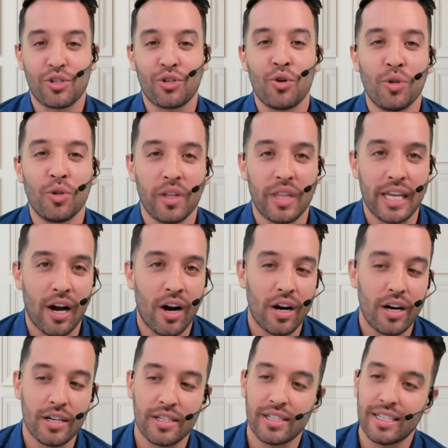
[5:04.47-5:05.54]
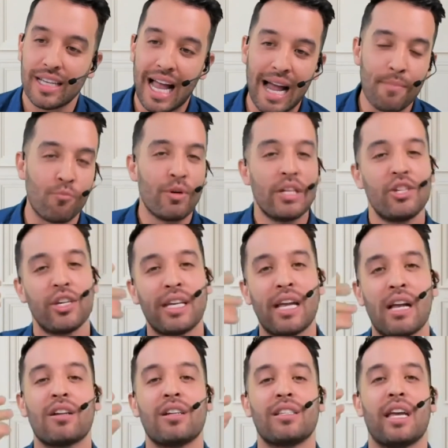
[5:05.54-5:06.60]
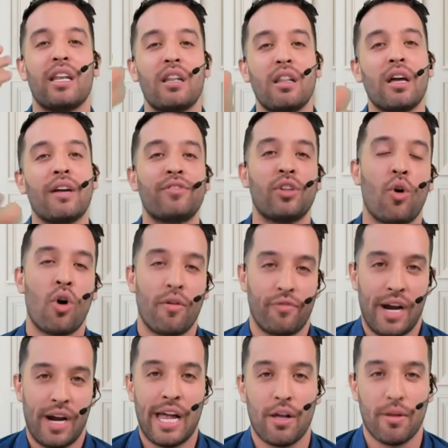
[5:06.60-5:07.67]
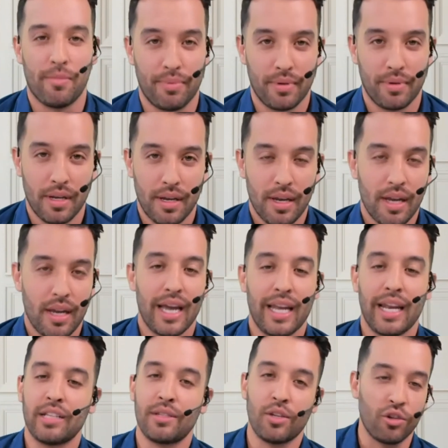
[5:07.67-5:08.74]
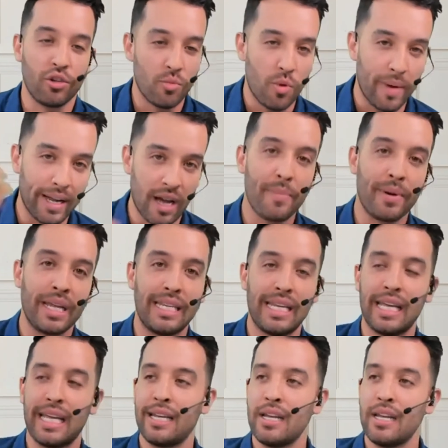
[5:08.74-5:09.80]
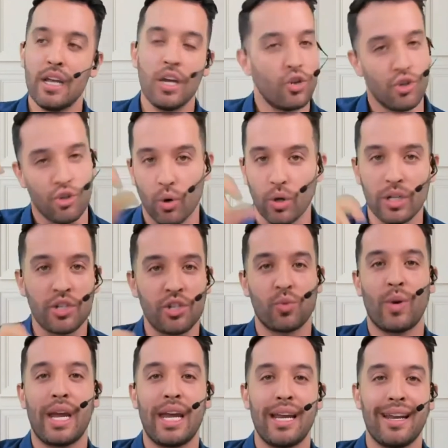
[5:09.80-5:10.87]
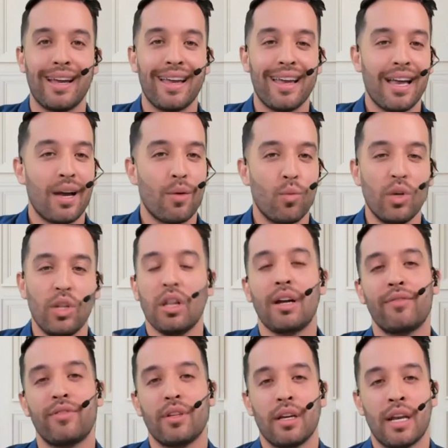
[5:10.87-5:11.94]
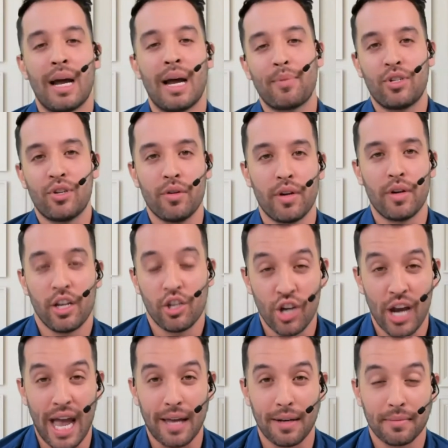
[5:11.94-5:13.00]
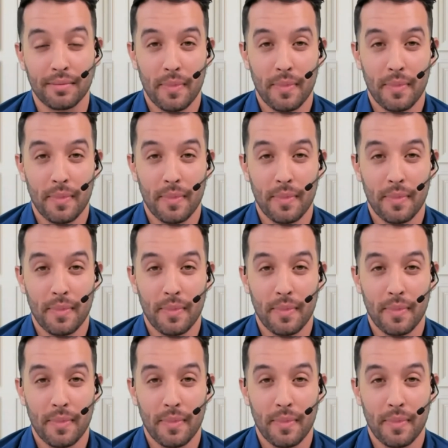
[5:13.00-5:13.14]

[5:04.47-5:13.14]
School of the Arts. I'm reaching out because I'd love to offer help. And I told them what my company did, short and sweet, would love an opportunity to chat.